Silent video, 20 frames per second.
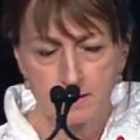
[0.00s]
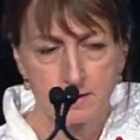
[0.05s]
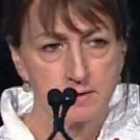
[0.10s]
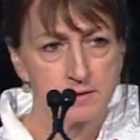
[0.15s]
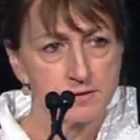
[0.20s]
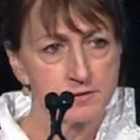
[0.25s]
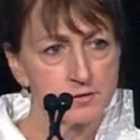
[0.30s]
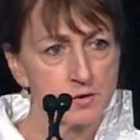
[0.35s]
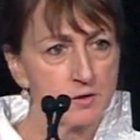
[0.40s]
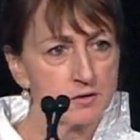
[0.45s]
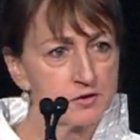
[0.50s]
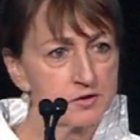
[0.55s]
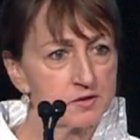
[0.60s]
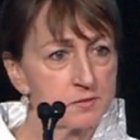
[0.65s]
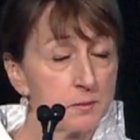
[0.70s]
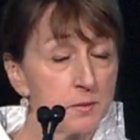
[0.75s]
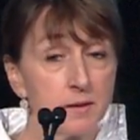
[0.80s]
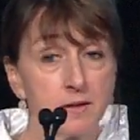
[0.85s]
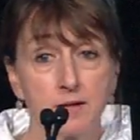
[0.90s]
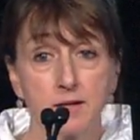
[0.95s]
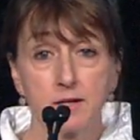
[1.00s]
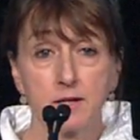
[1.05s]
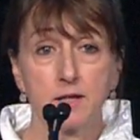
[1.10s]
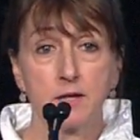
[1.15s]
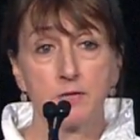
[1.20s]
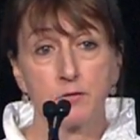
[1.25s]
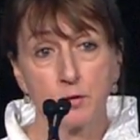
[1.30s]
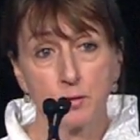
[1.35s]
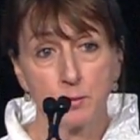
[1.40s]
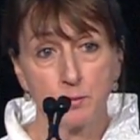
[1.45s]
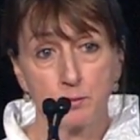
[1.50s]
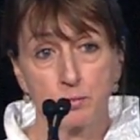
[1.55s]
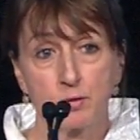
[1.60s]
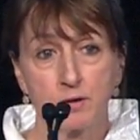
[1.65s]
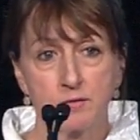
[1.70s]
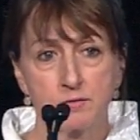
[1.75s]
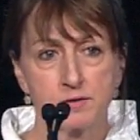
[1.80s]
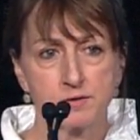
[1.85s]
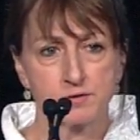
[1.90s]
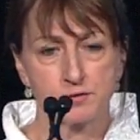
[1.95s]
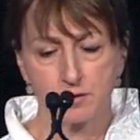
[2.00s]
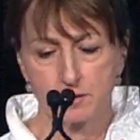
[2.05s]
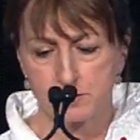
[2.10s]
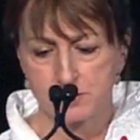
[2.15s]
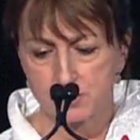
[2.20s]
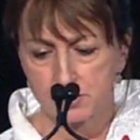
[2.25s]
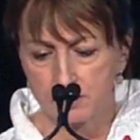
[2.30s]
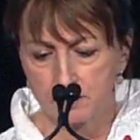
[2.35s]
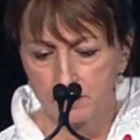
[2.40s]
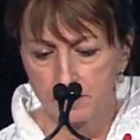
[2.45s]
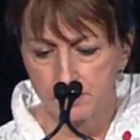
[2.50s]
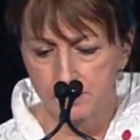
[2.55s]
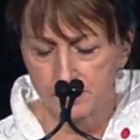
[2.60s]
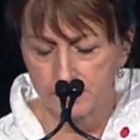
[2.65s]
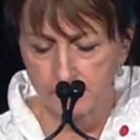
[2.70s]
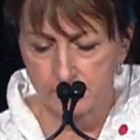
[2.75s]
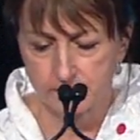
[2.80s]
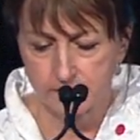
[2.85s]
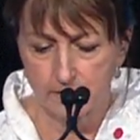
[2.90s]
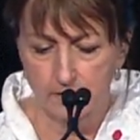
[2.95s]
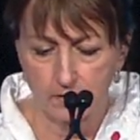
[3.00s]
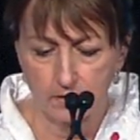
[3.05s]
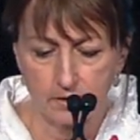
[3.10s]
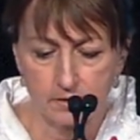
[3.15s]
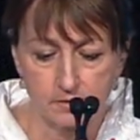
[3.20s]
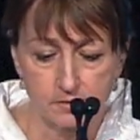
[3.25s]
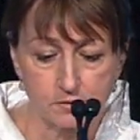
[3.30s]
So I'll just begin and give you a brief description of each of these areas.